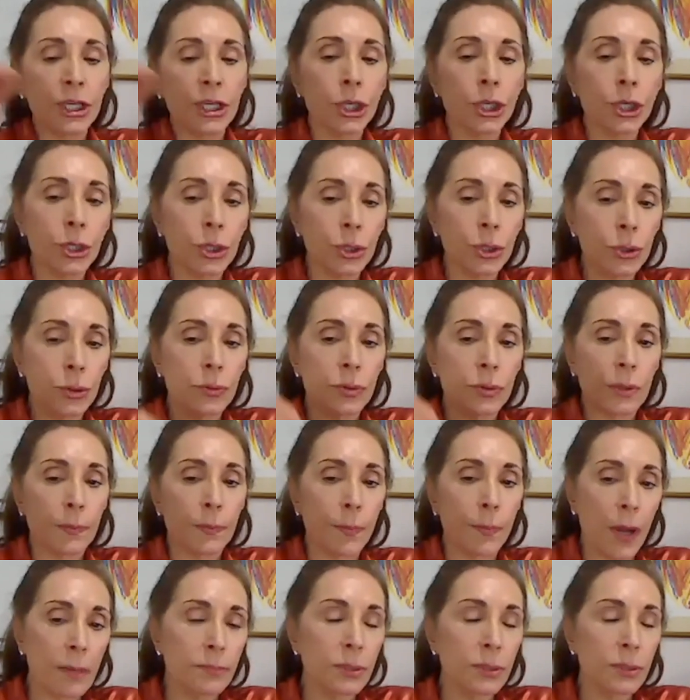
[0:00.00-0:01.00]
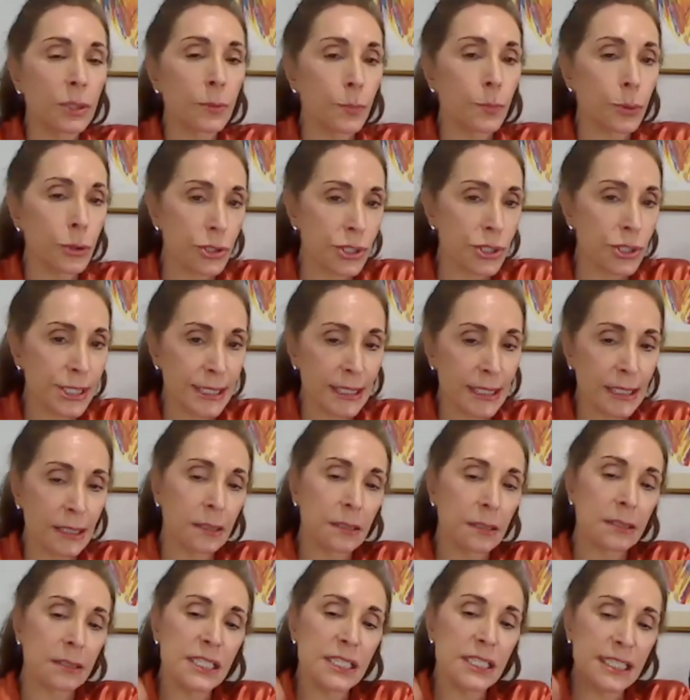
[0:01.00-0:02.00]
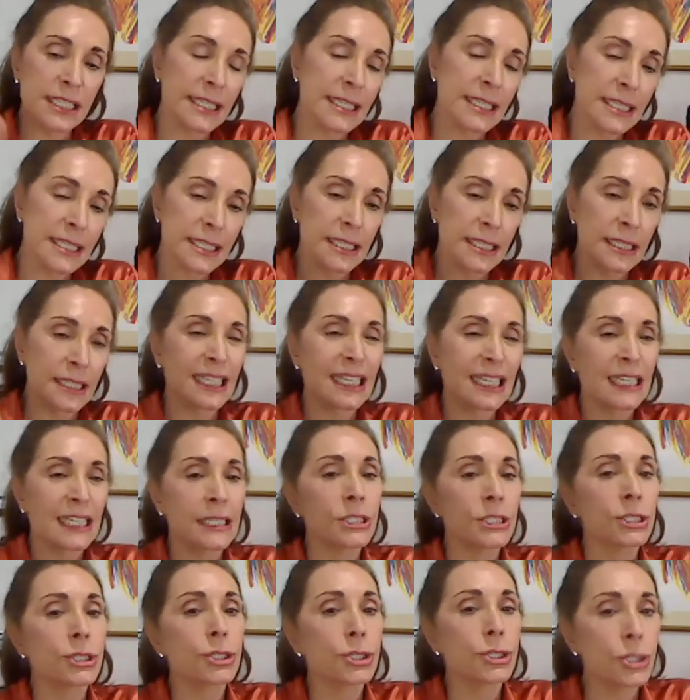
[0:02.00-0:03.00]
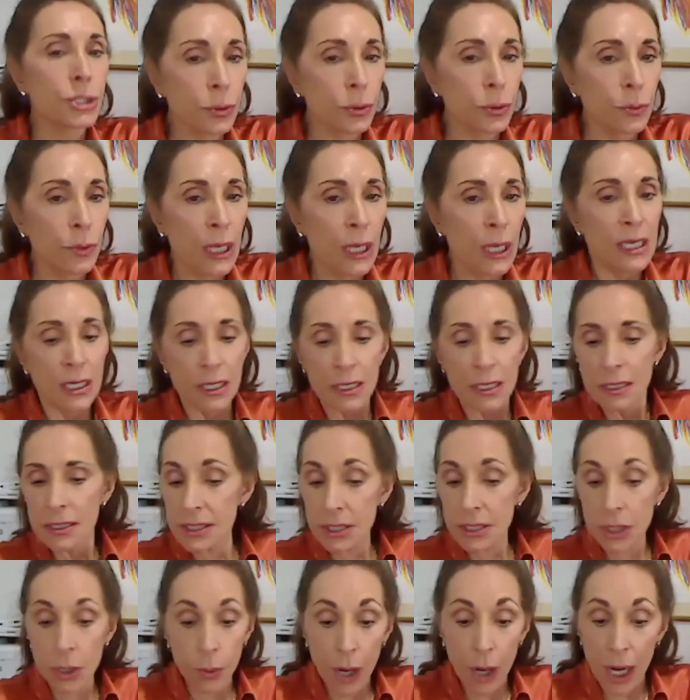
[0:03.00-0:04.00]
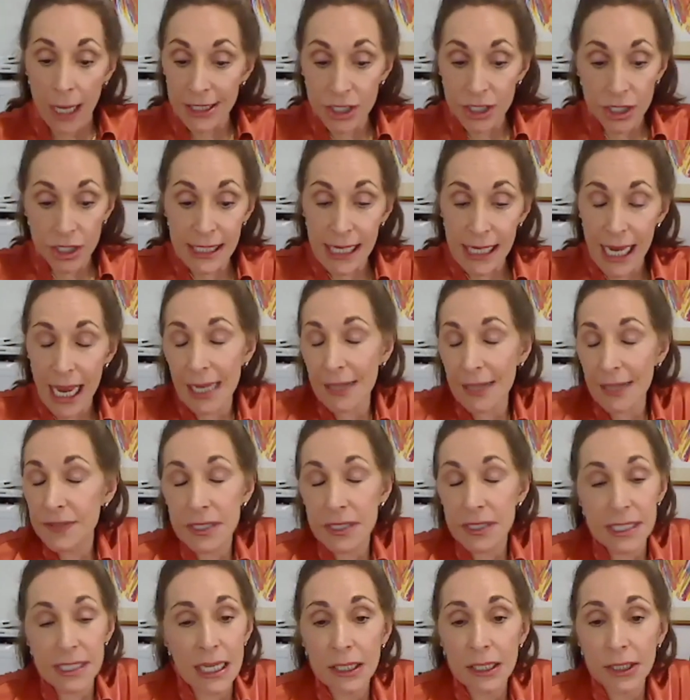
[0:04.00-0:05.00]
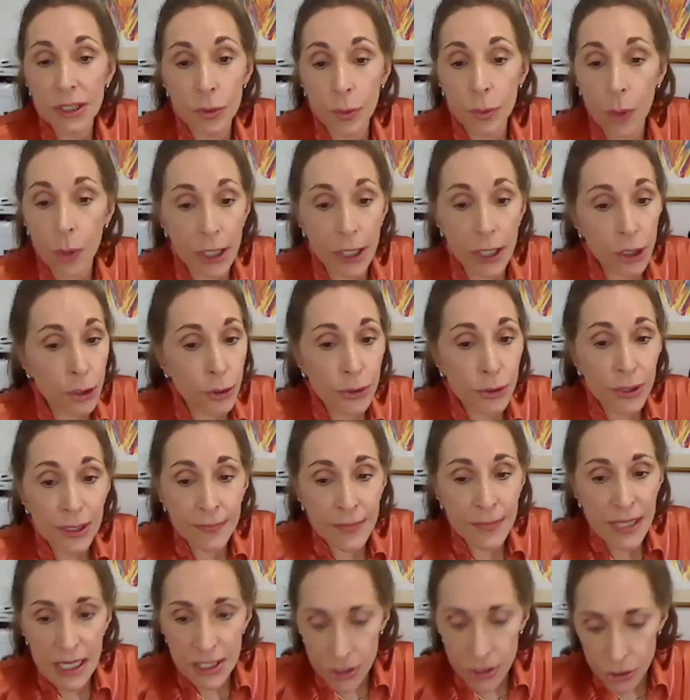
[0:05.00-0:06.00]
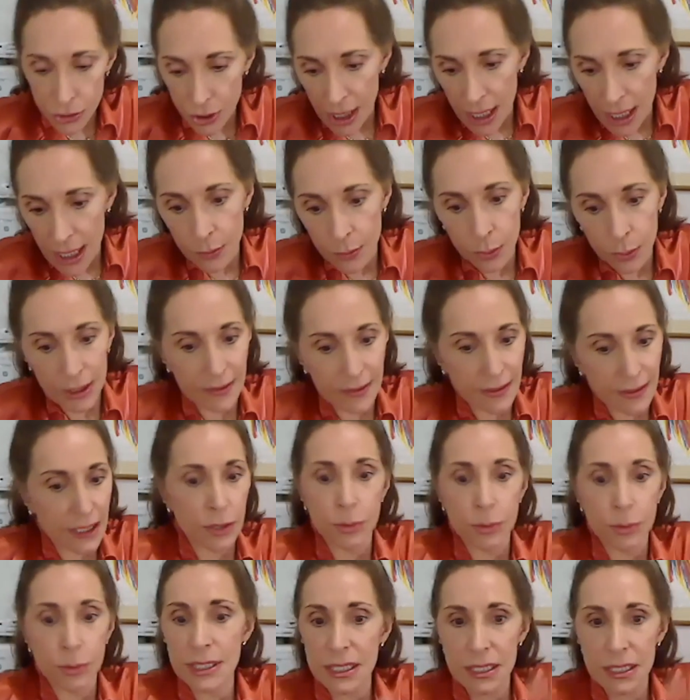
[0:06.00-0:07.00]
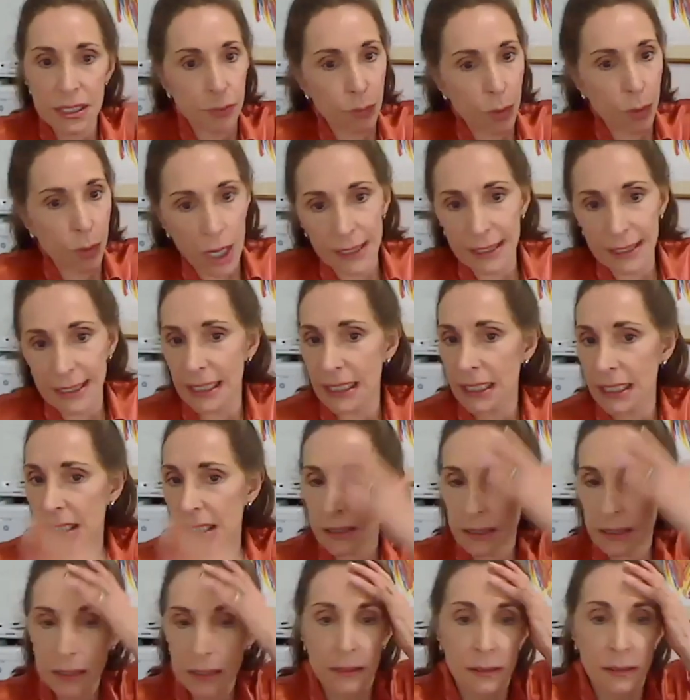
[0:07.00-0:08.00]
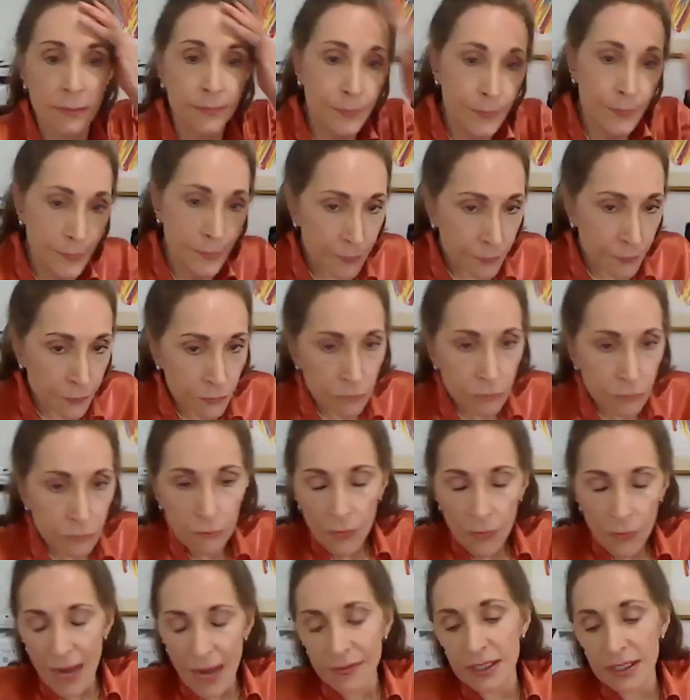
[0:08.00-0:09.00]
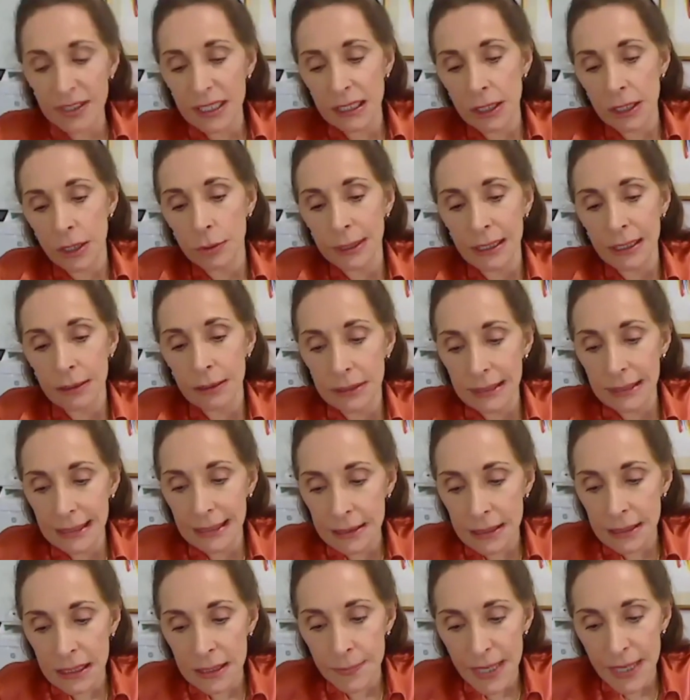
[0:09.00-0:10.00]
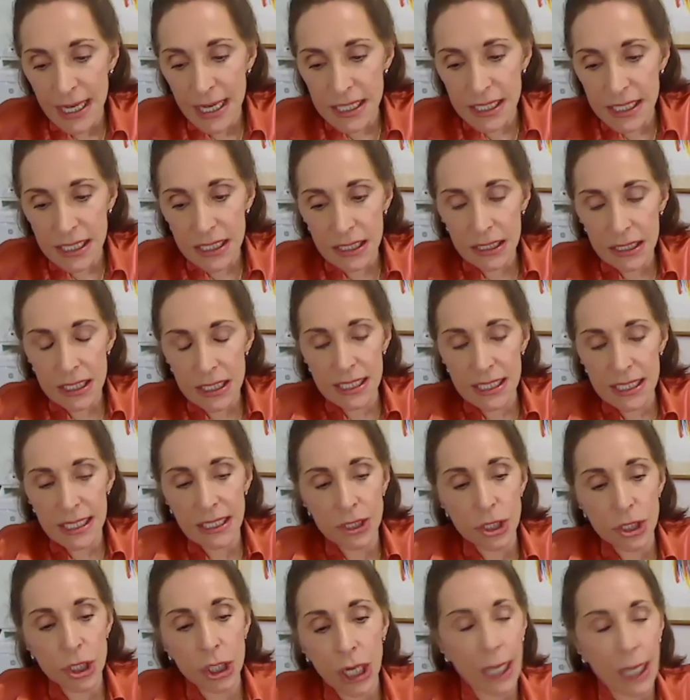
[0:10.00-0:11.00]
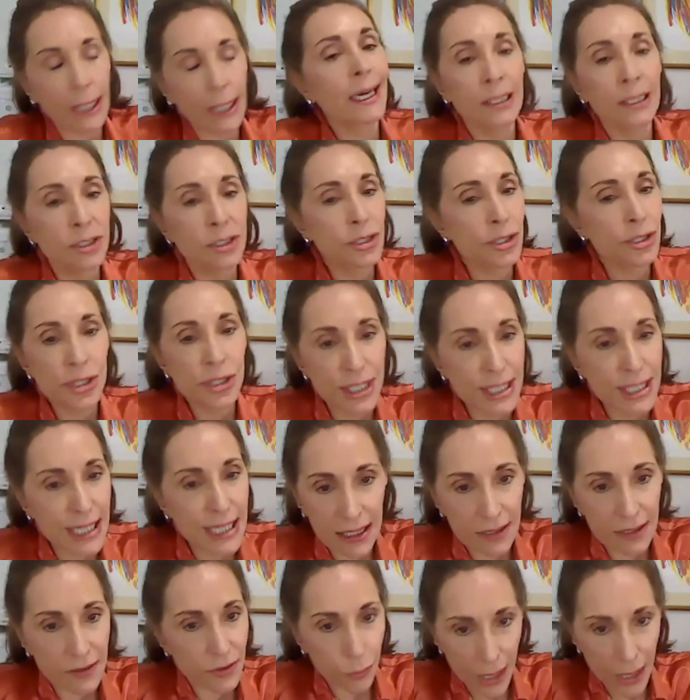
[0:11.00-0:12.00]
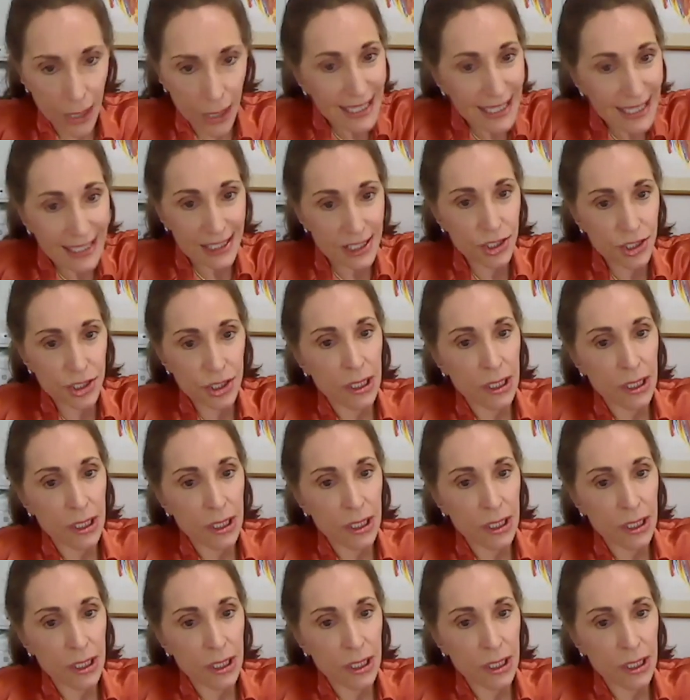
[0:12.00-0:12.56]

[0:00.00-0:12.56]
you, the public person, the citizen, can do. So I just have to tell you, I heard him yesterday when there was the rioting and everything going on. And he basically said, look, I understand the rage.